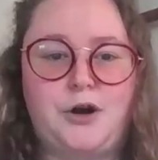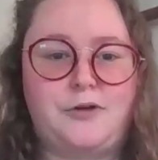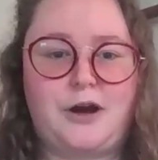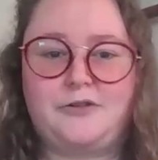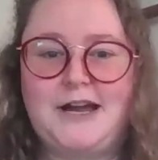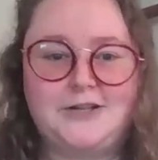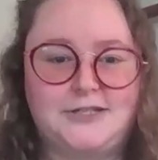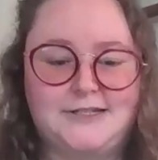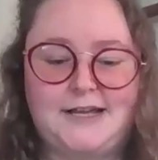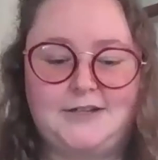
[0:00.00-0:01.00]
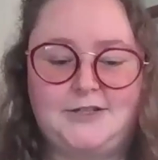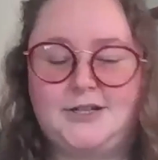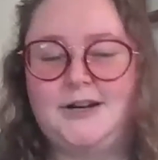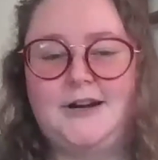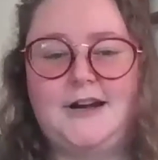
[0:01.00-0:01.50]
Park Recreation
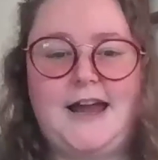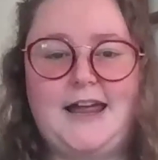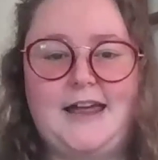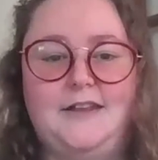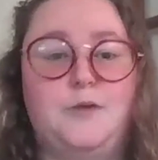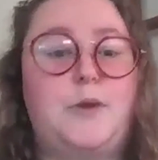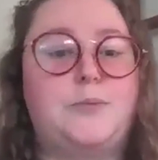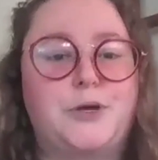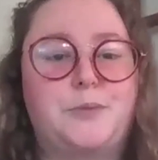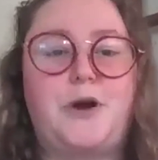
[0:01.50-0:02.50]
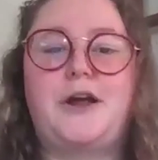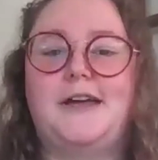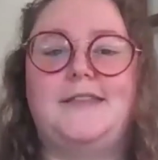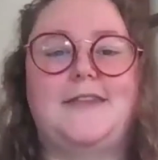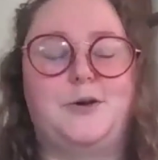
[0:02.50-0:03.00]
Center and the public
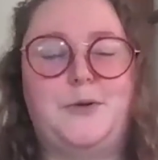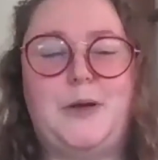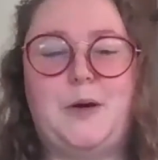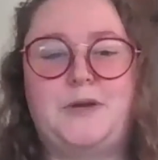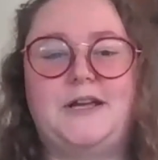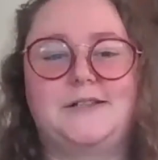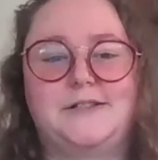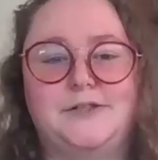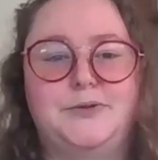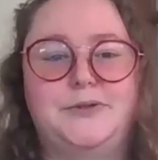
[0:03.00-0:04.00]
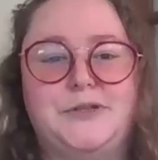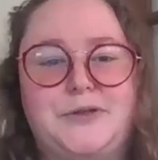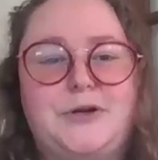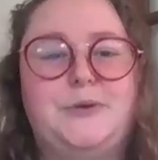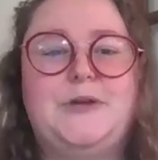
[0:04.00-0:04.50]
market that'll be opening soon.
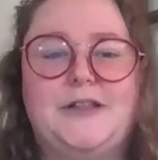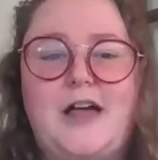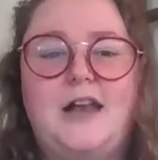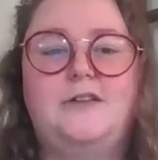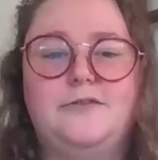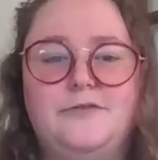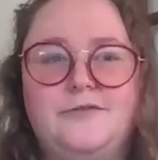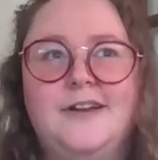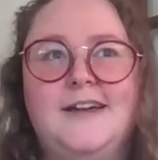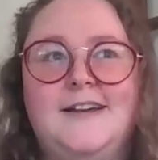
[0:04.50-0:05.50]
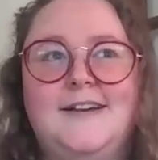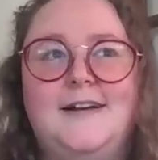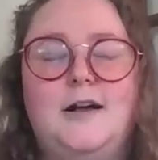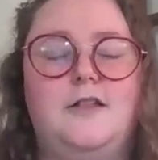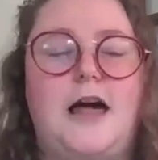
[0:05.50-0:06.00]
So there'll be a lot
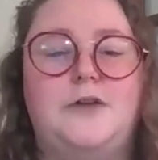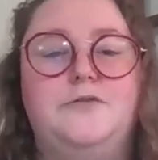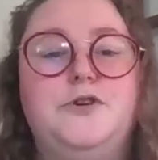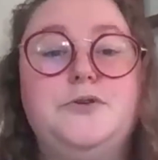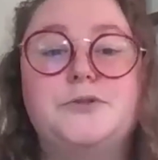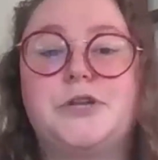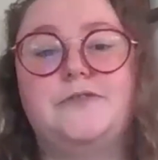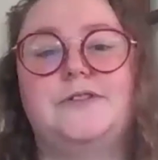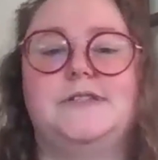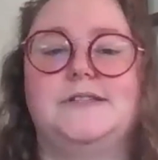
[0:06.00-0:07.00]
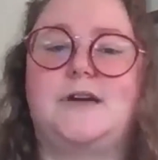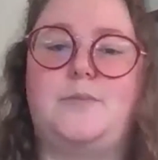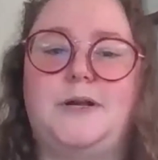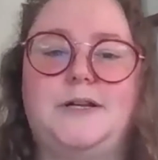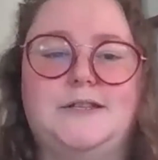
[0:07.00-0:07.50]
of new services
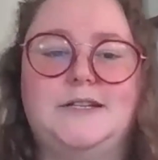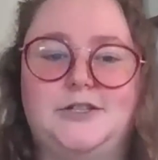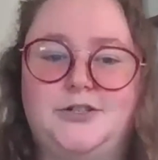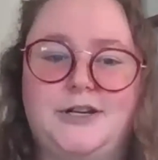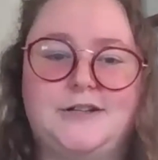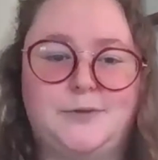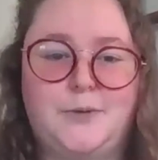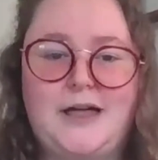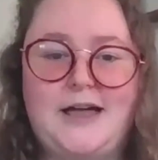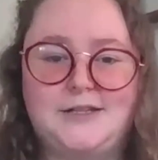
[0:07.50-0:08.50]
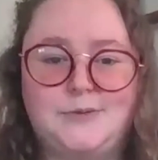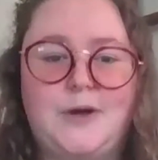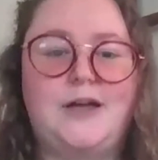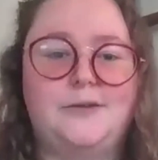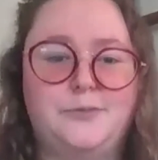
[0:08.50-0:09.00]
coming to the district as
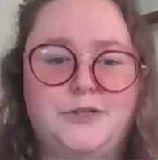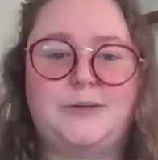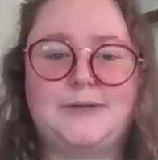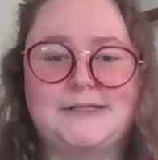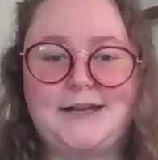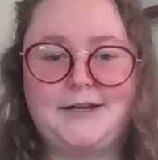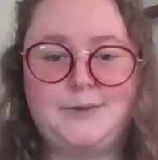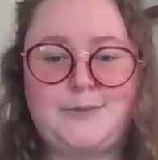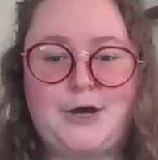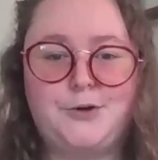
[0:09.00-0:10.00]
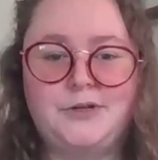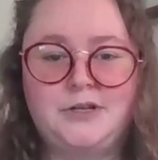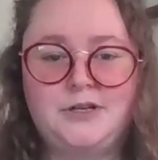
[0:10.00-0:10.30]
well, which I'm excited about.